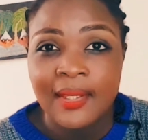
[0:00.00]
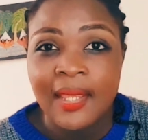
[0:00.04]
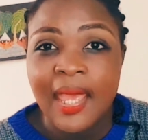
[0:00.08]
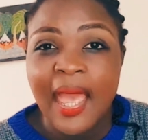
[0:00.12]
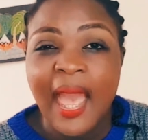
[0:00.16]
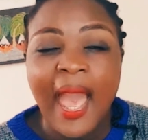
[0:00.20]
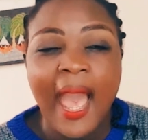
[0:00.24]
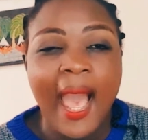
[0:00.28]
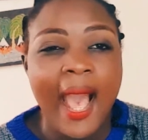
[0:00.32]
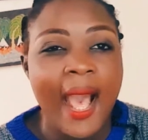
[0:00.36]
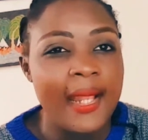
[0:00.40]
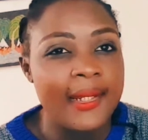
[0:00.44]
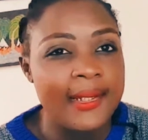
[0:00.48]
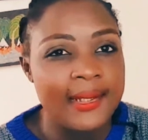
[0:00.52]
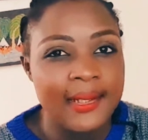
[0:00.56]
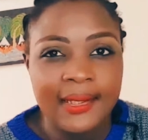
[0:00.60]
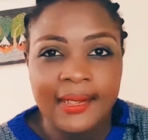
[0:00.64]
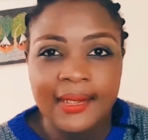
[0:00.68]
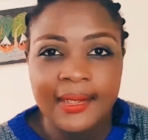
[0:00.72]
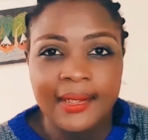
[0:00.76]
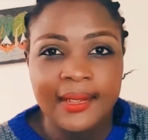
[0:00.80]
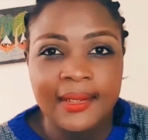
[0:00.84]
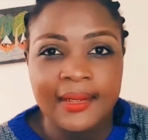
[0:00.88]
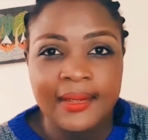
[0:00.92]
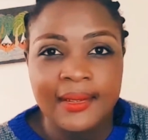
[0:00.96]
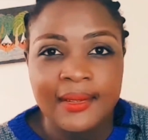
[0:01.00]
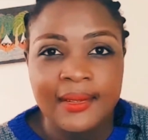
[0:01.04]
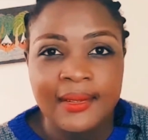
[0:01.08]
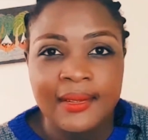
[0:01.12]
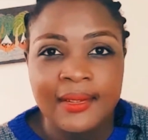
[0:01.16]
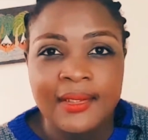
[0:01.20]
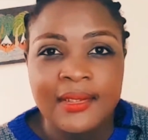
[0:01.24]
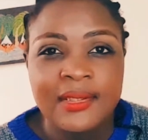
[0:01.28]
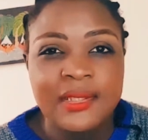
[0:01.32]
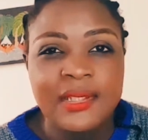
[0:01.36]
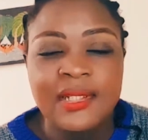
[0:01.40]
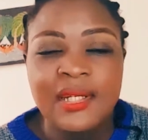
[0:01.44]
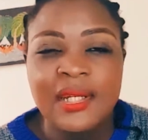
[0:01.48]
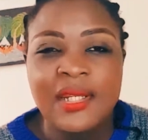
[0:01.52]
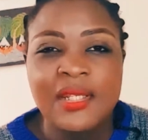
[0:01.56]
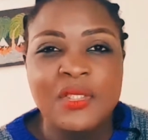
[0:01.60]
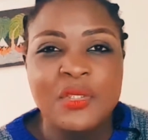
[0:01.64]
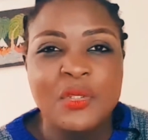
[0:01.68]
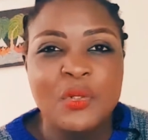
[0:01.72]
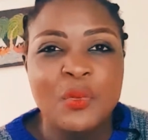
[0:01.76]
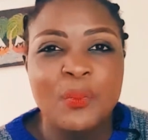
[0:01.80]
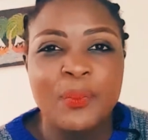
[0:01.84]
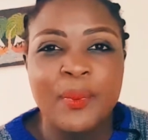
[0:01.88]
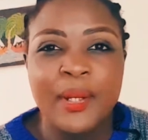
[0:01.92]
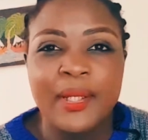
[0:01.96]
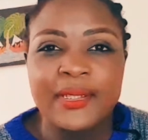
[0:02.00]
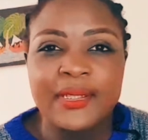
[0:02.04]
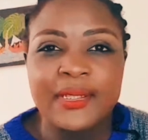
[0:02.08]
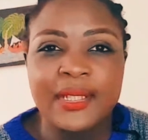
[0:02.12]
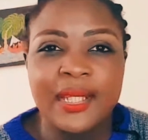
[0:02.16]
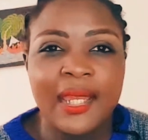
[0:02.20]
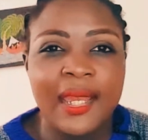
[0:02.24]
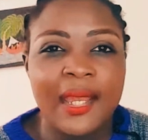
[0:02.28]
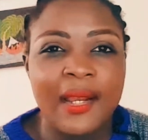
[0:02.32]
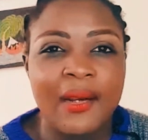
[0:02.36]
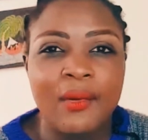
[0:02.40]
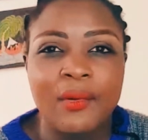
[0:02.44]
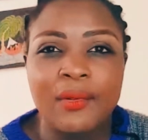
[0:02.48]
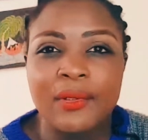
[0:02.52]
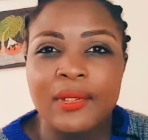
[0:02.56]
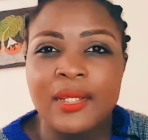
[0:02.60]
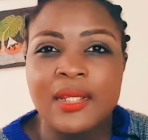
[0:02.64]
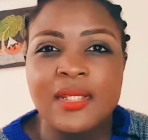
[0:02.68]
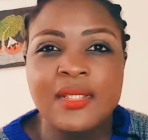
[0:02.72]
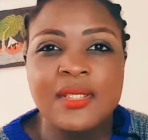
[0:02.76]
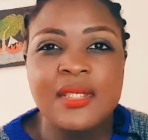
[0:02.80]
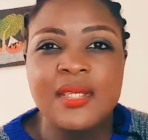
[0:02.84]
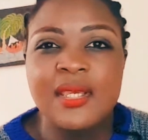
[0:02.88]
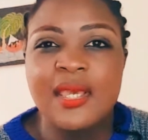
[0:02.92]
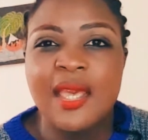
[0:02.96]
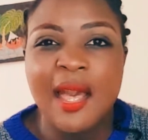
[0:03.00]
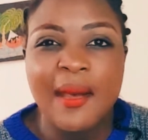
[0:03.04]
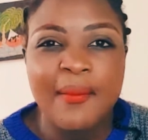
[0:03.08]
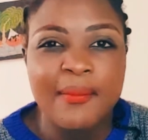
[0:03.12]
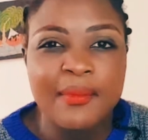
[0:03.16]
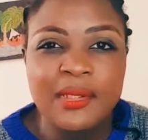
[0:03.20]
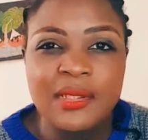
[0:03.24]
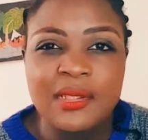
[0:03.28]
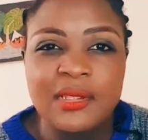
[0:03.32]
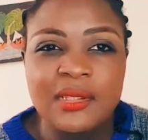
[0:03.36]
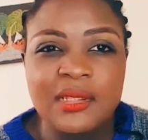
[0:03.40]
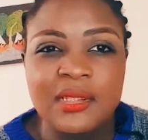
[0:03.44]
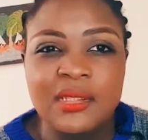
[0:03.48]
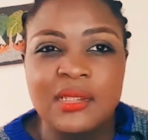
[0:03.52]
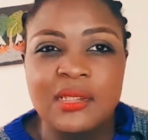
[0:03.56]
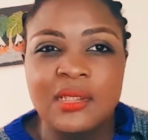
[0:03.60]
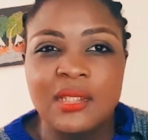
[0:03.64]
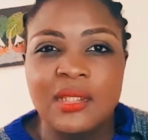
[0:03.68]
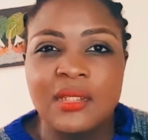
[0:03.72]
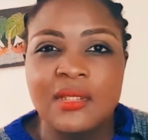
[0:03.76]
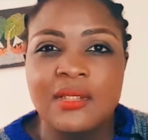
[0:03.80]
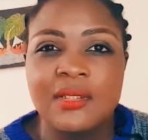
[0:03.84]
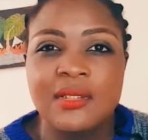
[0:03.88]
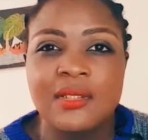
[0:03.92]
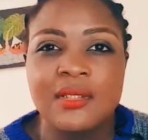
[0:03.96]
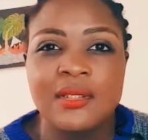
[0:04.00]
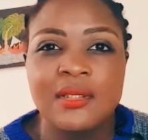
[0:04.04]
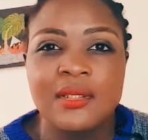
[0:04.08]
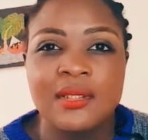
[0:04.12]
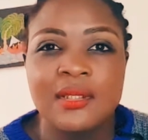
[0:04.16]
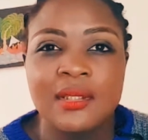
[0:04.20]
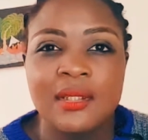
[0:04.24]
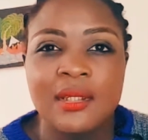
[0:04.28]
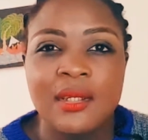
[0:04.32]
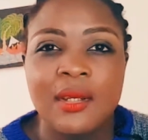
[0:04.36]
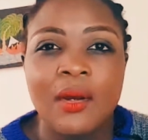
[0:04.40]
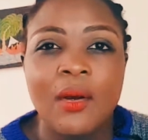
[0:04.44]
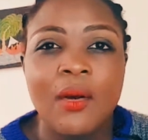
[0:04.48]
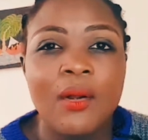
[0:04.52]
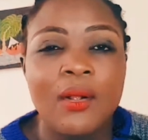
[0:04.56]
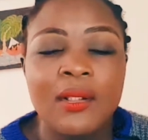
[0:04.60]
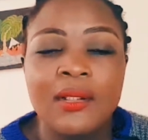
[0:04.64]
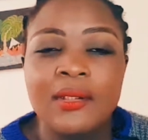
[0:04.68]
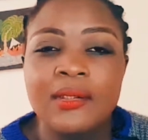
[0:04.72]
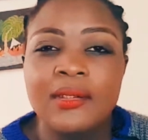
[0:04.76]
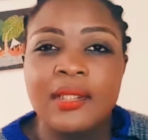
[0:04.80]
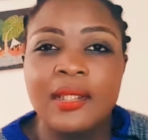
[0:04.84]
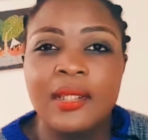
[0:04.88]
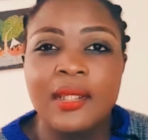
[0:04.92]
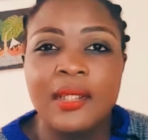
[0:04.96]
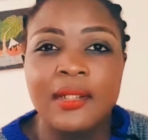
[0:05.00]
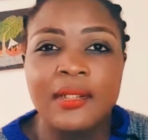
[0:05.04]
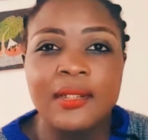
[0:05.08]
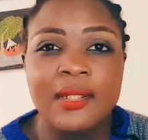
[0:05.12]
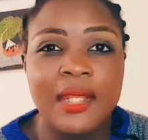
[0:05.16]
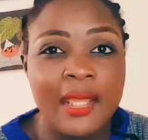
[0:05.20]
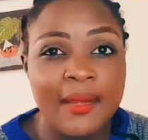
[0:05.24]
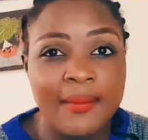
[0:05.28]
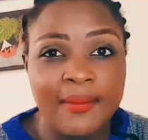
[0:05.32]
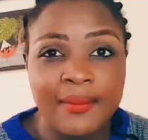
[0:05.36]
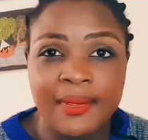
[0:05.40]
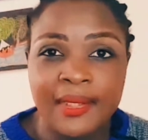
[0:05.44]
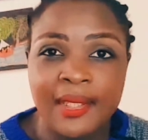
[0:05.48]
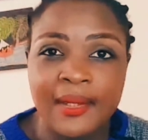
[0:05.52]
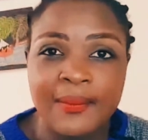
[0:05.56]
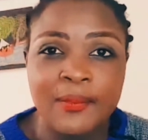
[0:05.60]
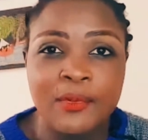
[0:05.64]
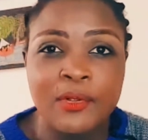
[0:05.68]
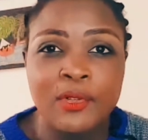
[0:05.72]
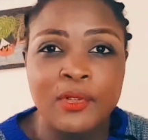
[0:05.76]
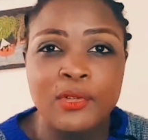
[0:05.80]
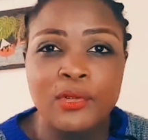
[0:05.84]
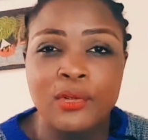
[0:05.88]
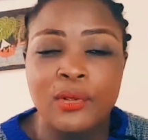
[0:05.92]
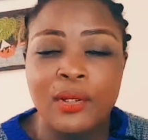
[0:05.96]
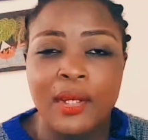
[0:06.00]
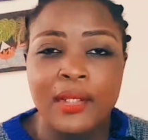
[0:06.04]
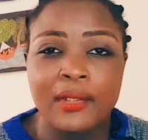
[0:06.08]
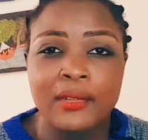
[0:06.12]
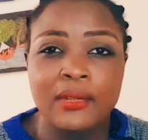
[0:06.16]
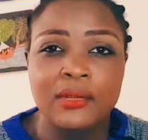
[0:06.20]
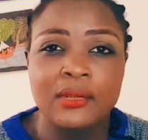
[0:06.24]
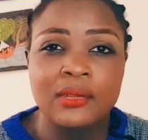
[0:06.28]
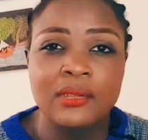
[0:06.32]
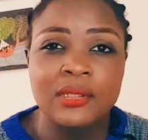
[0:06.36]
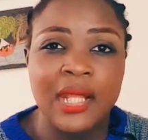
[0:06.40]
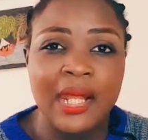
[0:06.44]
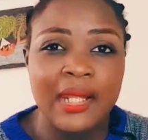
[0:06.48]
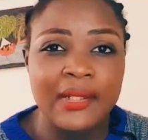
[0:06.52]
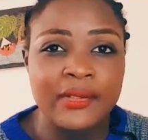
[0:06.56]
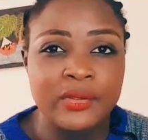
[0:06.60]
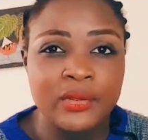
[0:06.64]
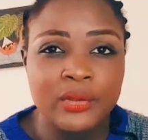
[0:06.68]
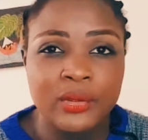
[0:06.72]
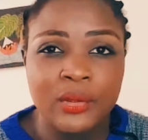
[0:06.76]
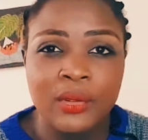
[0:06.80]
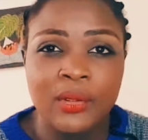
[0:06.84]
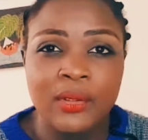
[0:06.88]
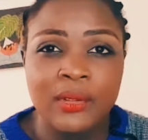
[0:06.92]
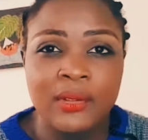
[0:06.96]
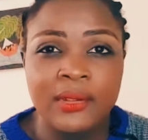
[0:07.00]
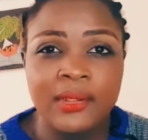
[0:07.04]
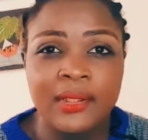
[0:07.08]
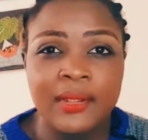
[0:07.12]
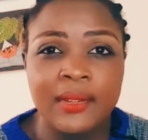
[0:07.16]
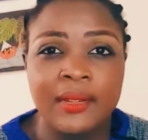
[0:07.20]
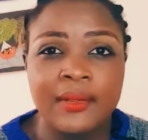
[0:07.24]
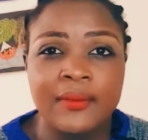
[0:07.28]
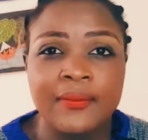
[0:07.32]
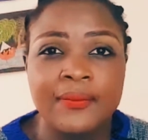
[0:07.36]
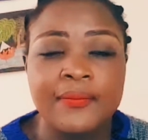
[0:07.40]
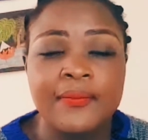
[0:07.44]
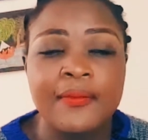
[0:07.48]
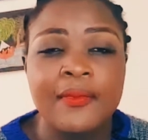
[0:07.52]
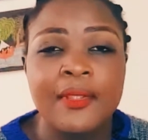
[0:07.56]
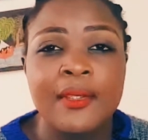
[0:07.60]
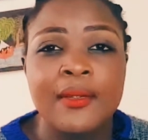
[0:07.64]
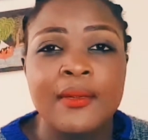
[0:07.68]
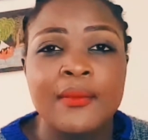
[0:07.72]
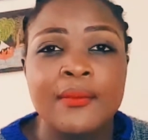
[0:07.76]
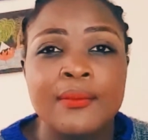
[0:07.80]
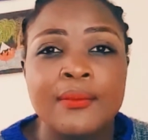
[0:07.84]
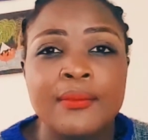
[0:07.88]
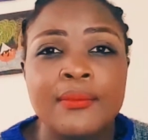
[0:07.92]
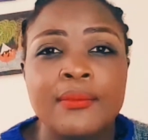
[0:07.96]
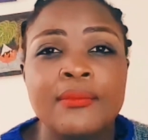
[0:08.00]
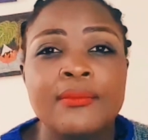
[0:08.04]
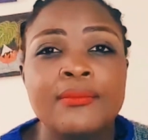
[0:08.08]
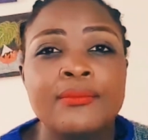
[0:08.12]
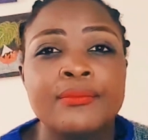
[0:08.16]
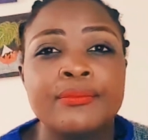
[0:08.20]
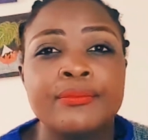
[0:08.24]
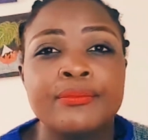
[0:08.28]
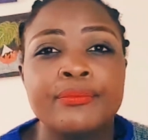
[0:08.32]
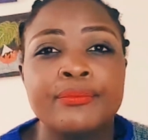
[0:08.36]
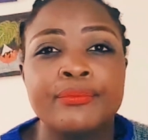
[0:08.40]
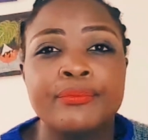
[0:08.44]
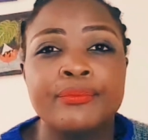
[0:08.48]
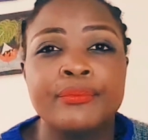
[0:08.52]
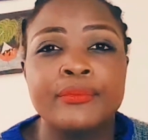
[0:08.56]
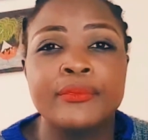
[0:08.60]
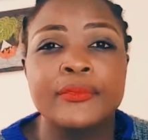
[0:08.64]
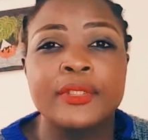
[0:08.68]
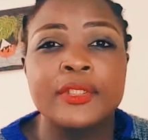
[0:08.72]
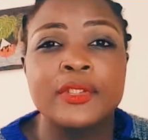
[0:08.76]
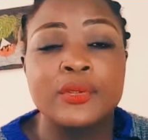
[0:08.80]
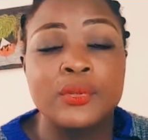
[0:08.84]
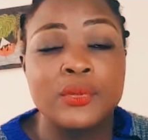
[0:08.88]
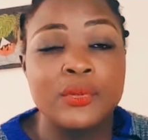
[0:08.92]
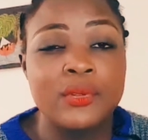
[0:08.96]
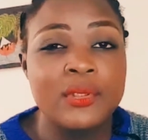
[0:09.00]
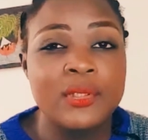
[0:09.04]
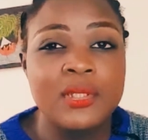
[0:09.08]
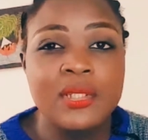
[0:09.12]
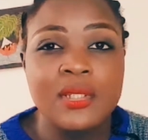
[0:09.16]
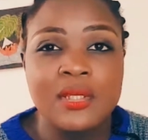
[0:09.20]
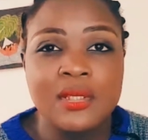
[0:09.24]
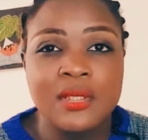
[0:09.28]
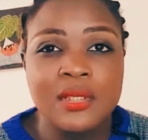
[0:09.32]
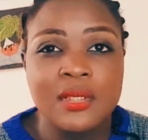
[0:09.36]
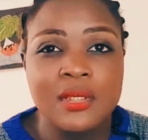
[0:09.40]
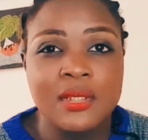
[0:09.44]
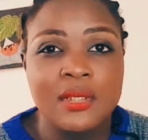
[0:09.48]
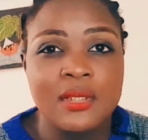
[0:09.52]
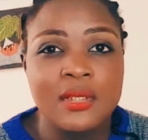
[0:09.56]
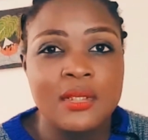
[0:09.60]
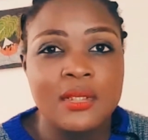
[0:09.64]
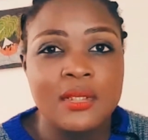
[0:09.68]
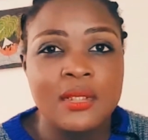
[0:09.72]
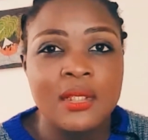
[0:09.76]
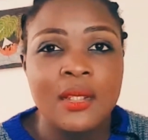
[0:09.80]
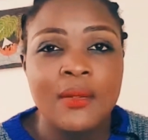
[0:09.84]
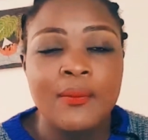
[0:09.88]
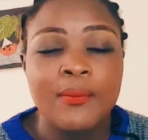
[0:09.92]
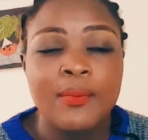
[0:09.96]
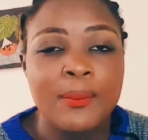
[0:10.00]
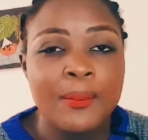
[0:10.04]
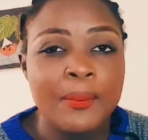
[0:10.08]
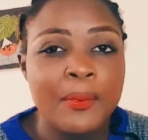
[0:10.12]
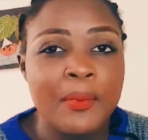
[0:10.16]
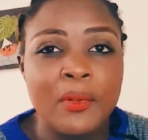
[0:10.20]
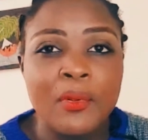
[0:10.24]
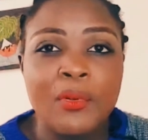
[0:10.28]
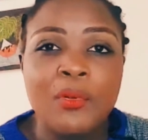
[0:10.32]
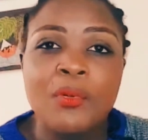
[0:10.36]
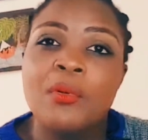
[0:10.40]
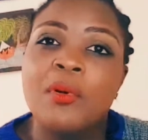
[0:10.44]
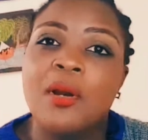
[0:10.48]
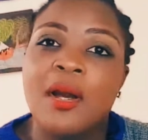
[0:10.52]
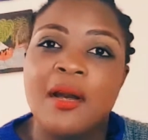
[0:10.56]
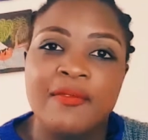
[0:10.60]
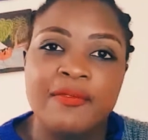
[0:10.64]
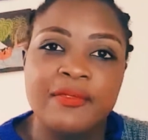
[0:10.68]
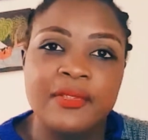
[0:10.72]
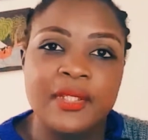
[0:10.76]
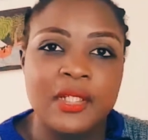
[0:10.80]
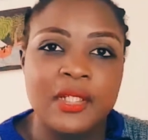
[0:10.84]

Hardly. See, raisi upate akona hizi gum diseases. All the, name them, or you can search all the tooth disease. People who have